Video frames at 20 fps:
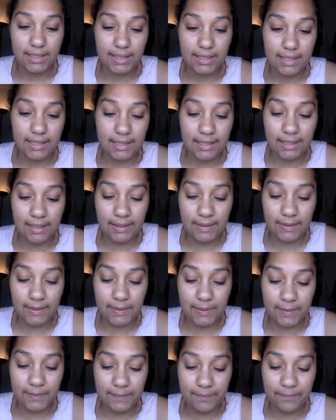Um,
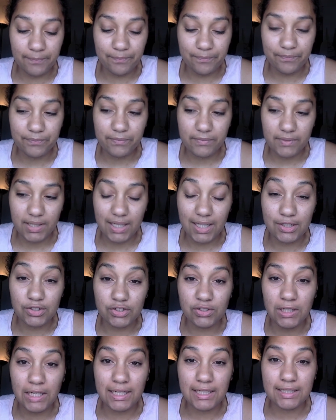As
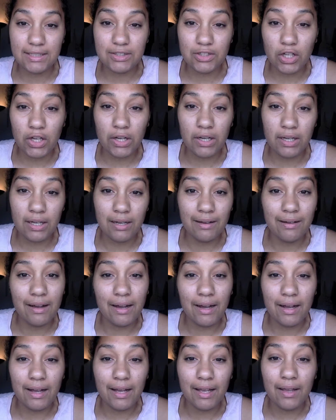you guys saw,
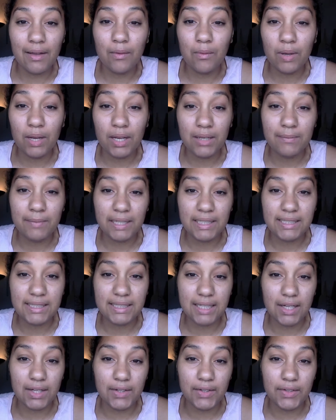I weighed
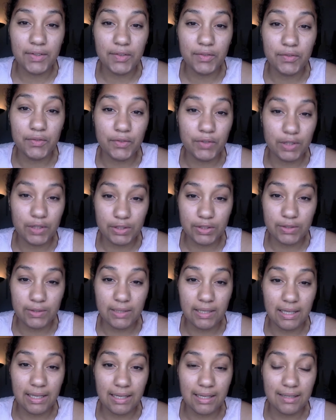myself for you
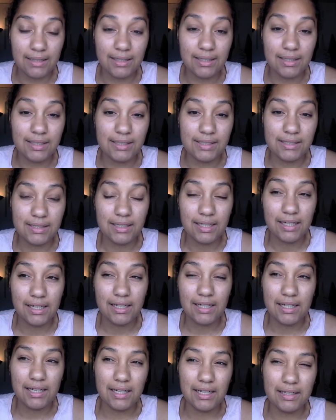guys.
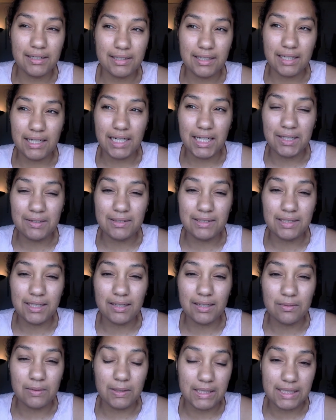I think I was like
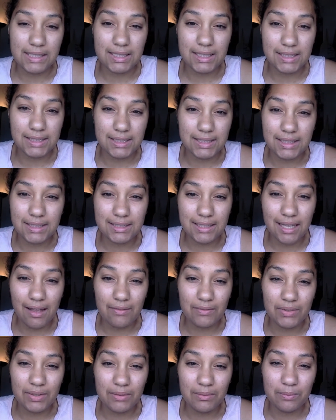one
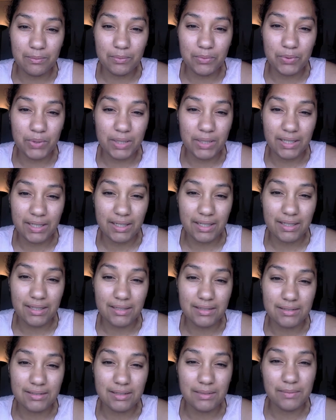sixty-seven point
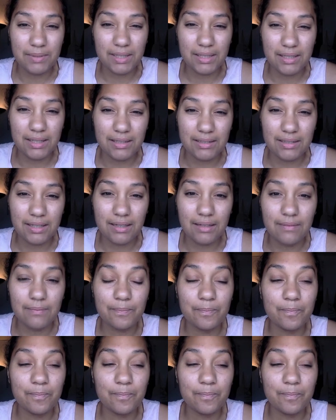eight, something like that.